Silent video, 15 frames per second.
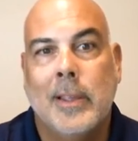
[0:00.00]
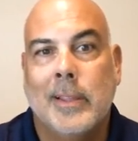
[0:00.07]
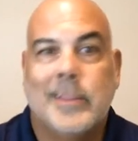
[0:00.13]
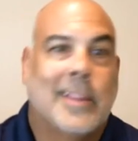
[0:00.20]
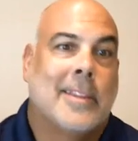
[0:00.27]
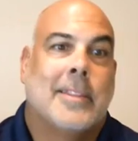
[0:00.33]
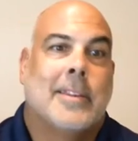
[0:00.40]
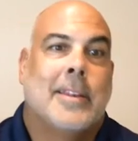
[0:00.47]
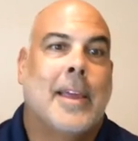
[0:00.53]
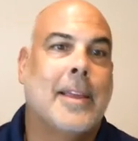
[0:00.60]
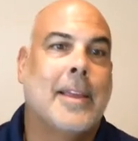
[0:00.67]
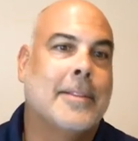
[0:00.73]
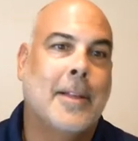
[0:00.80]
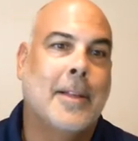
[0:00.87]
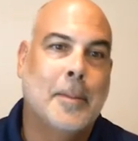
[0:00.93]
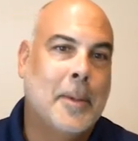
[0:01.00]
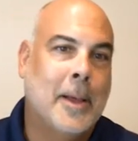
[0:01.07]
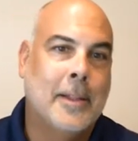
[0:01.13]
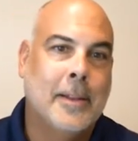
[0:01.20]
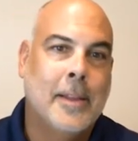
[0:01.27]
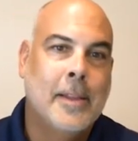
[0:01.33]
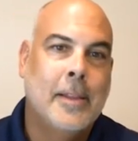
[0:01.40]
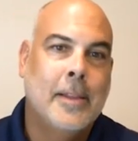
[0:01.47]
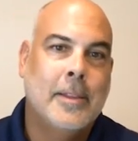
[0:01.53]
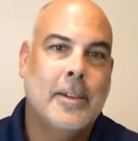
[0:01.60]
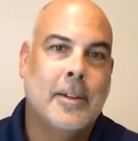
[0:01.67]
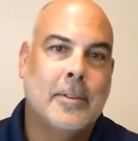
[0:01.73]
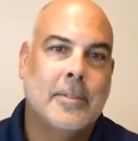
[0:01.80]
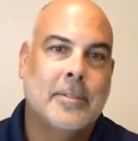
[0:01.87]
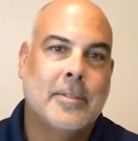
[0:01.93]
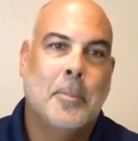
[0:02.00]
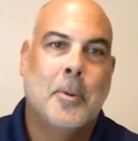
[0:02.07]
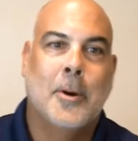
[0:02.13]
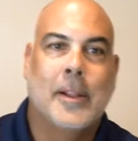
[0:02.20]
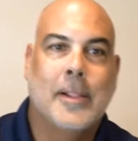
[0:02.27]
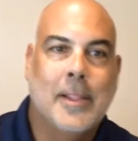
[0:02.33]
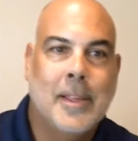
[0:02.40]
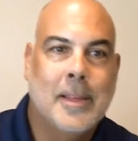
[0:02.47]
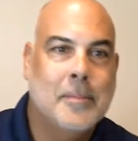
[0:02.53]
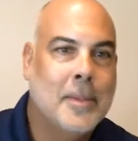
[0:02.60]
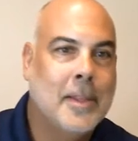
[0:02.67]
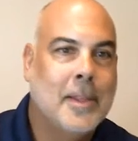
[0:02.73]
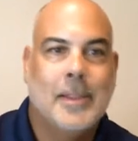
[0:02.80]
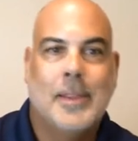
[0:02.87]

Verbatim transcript: at the end of the day it's all about you know supporting them